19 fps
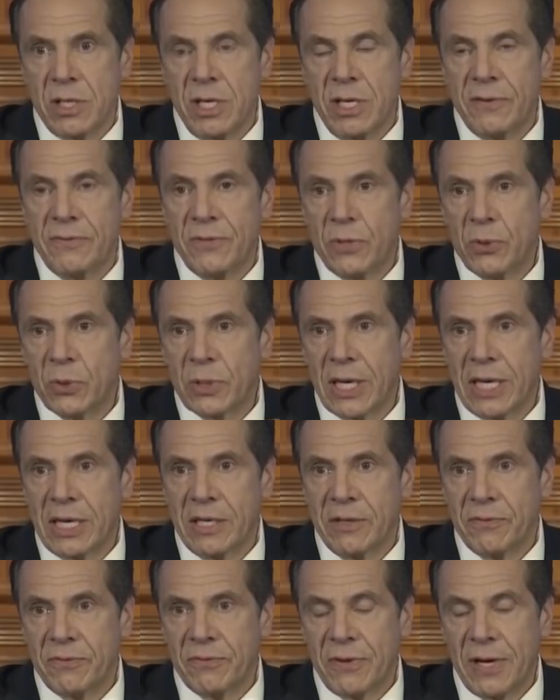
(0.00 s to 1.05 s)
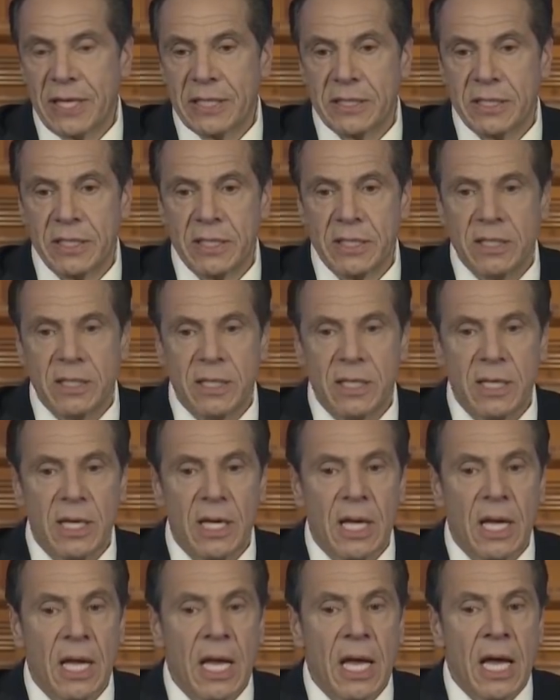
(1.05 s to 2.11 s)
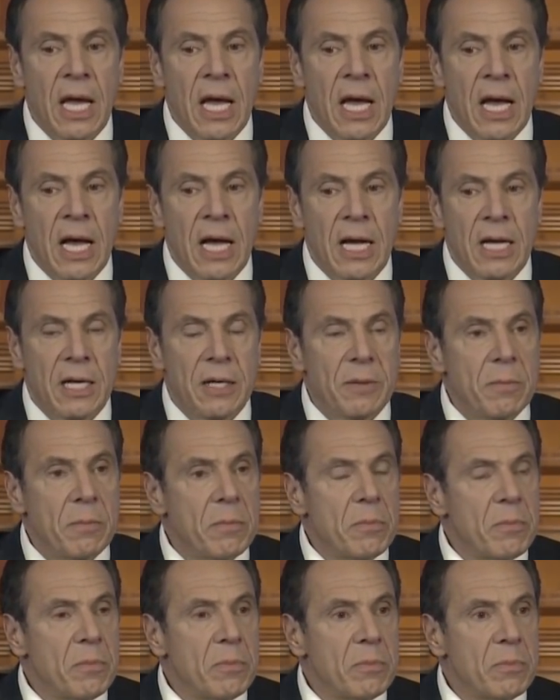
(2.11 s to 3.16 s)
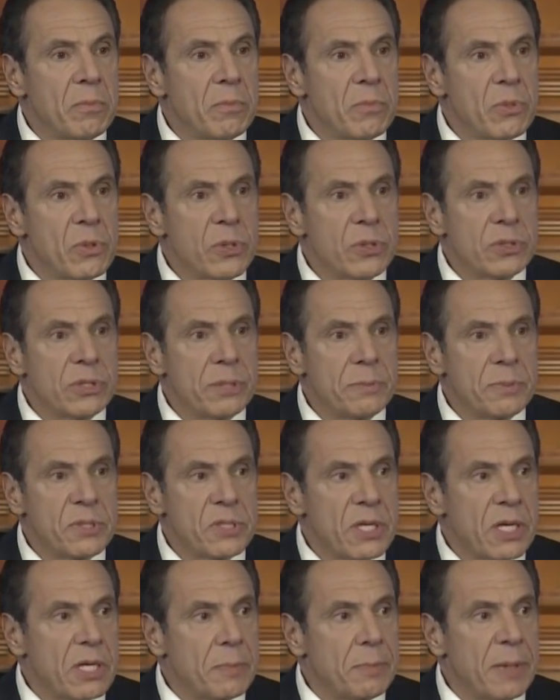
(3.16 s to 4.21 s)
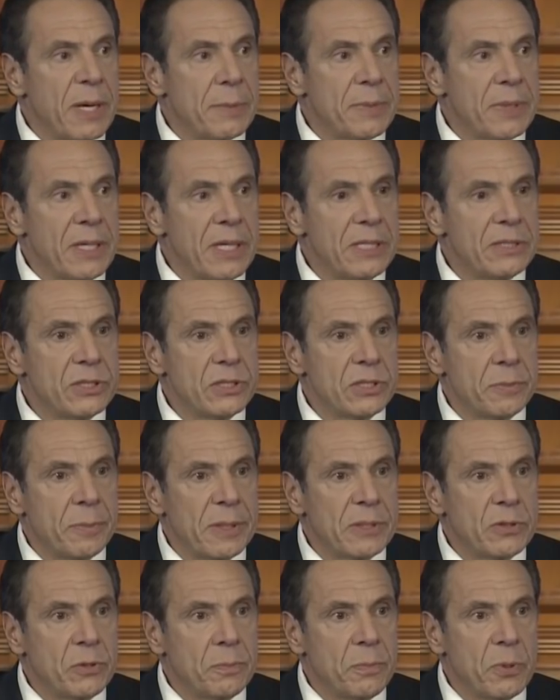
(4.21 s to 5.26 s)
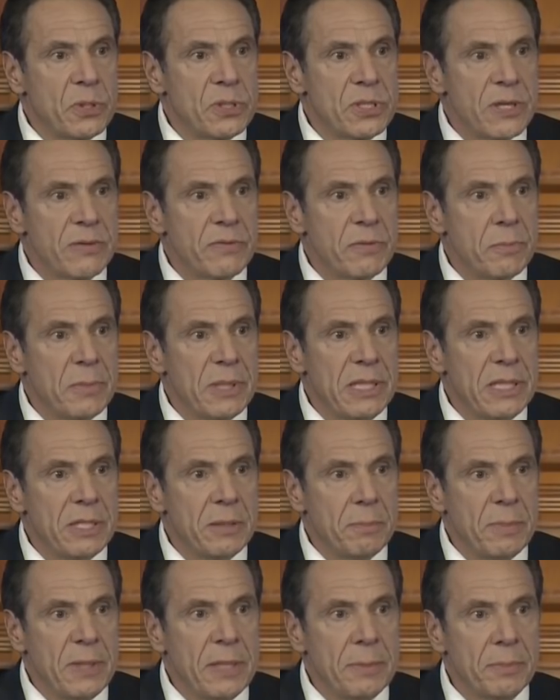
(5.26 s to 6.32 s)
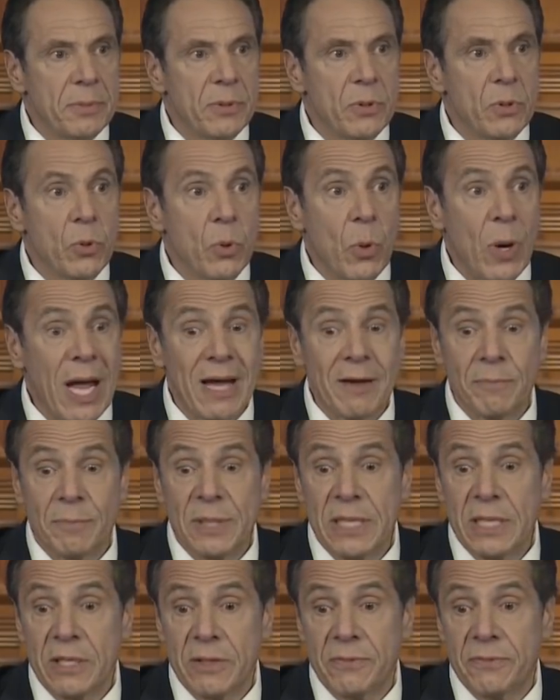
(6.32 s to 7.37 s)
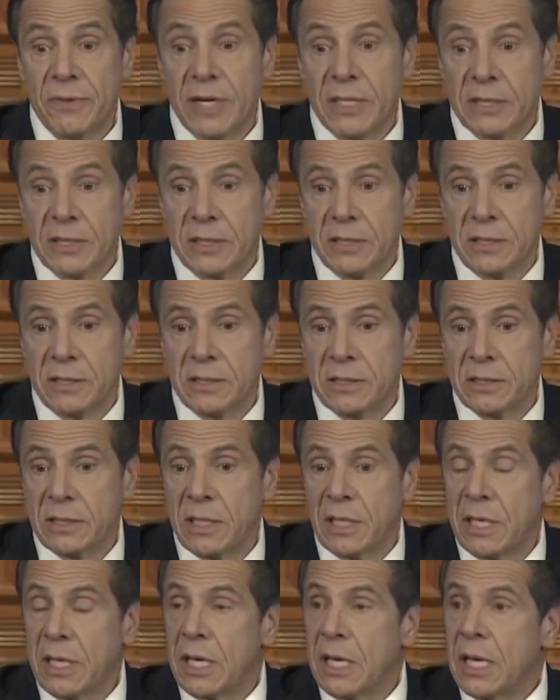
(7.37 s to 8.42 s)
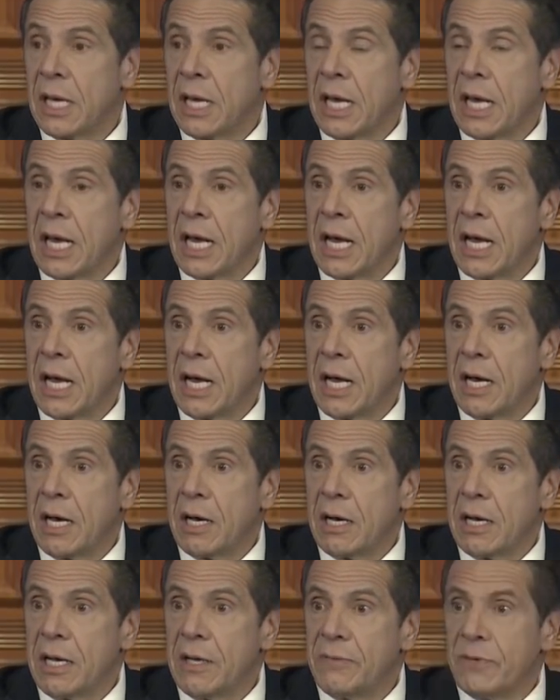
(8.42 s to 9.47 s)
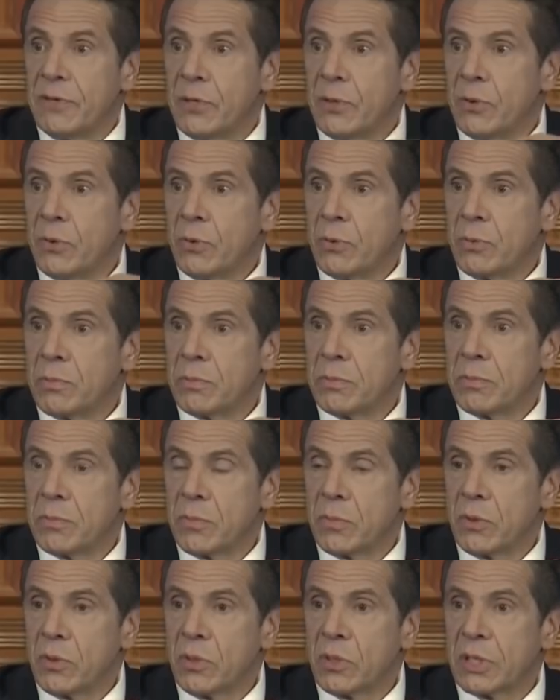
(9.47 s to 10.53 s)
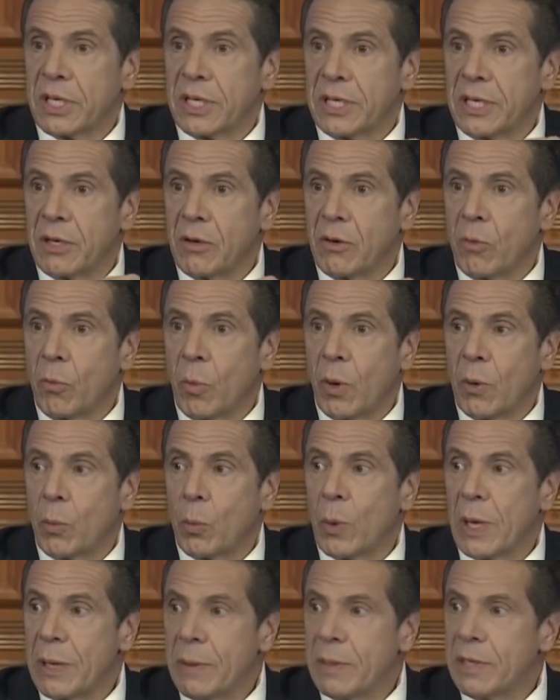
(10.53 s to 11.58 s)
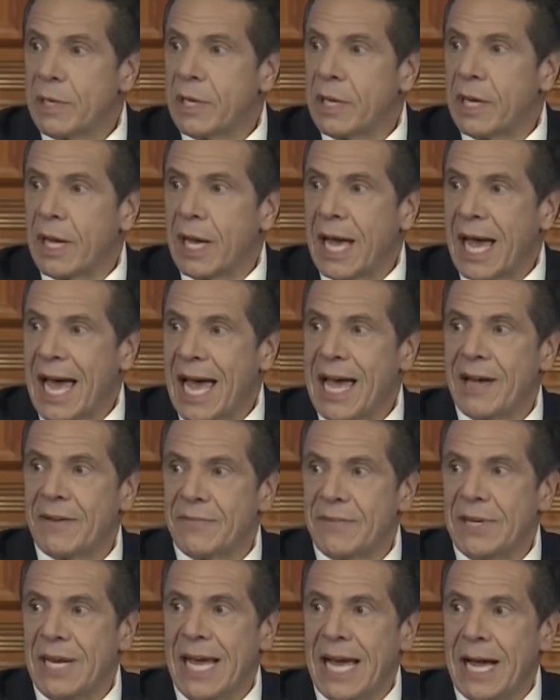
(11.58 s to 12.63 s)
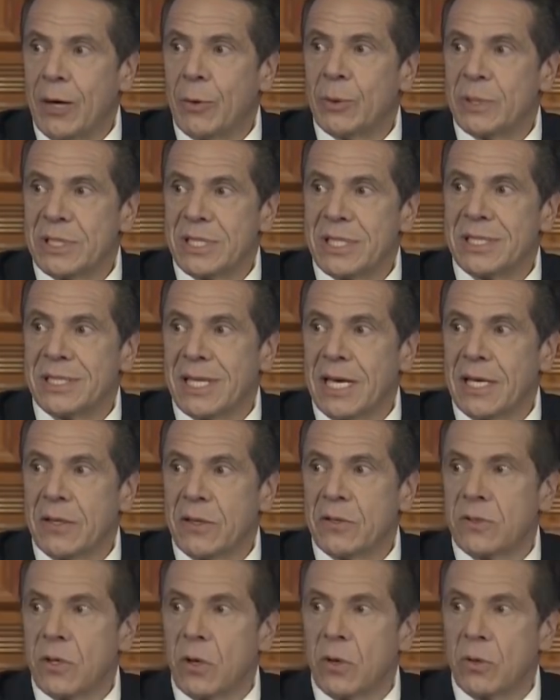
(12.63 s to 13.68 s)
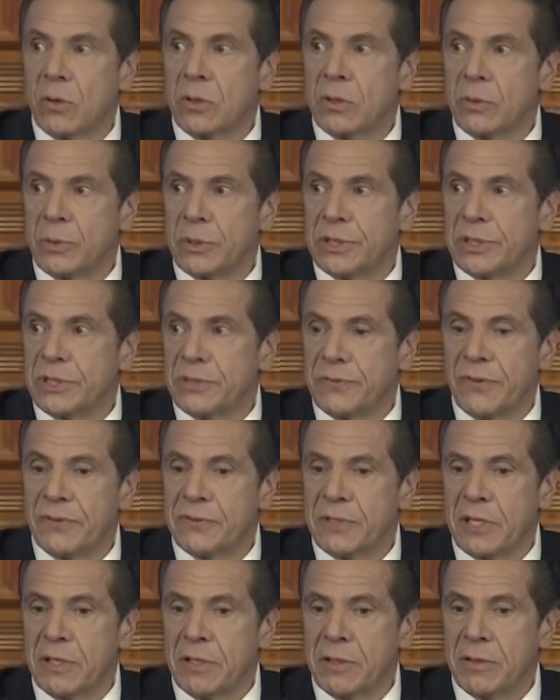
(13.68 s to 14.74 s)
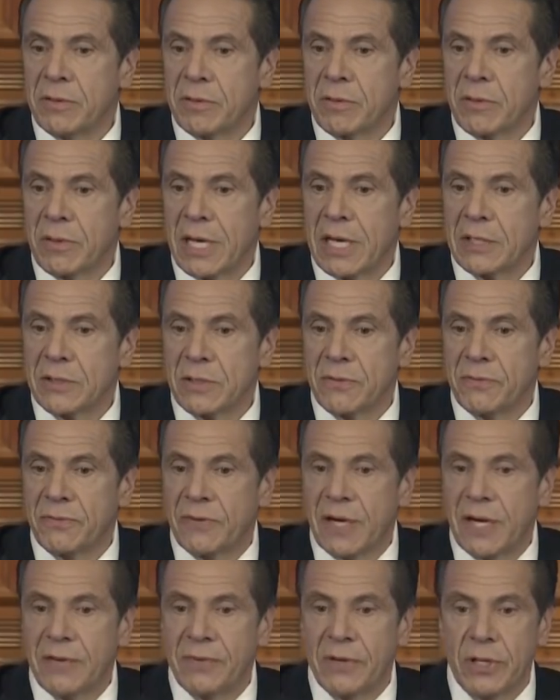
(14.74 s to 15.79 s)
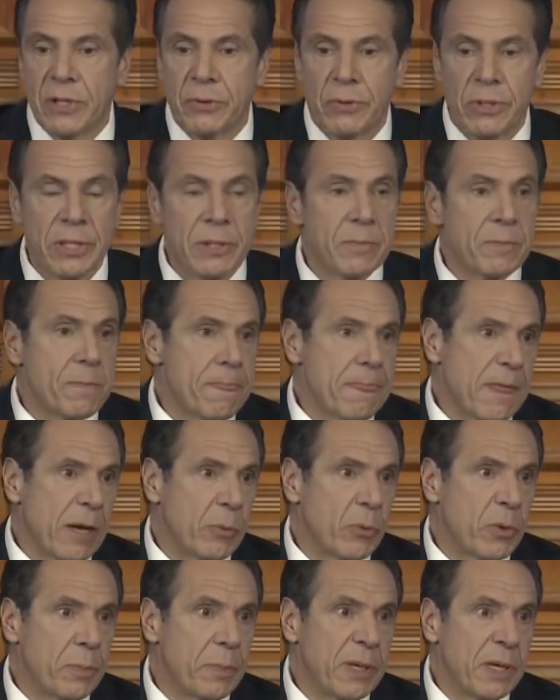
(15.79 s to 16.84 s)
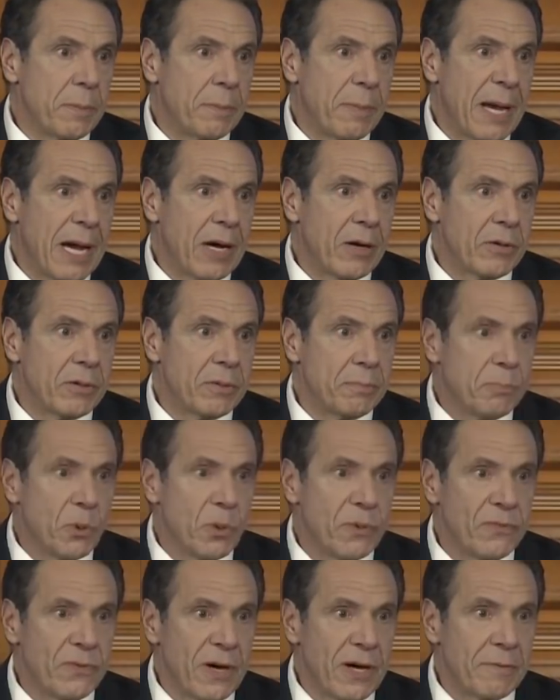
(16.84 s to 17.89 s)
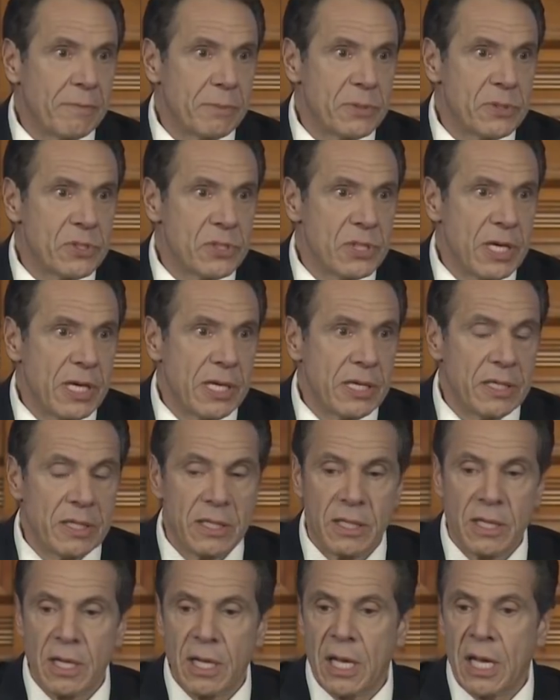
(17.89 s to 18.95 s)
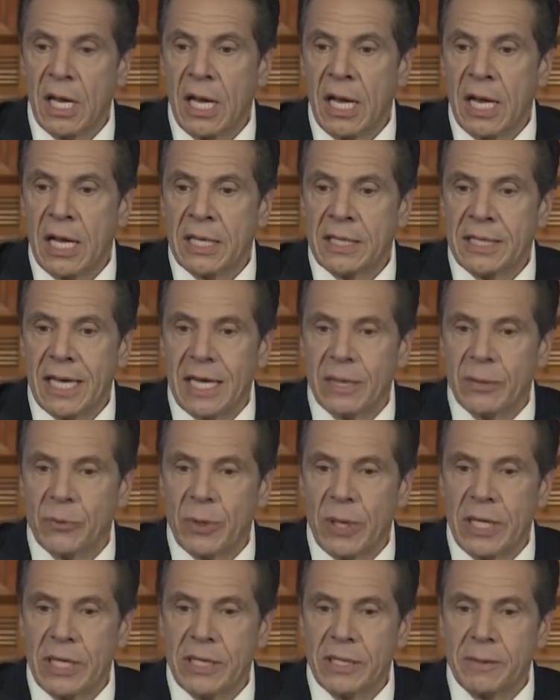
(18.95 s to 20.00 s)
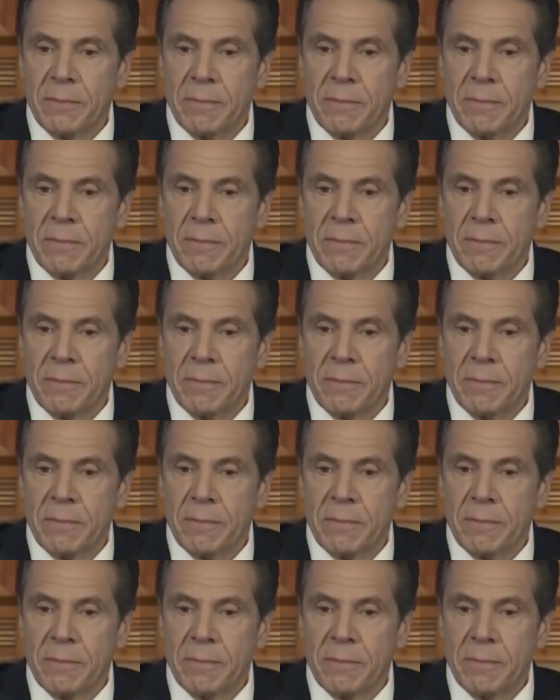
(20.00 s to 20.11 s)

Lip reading: if you get infected. 13% of the population is about 2.7 million people who have been infected. If you look at what we have now as a death total, which is 15,500, that would be about 0.5% death rate.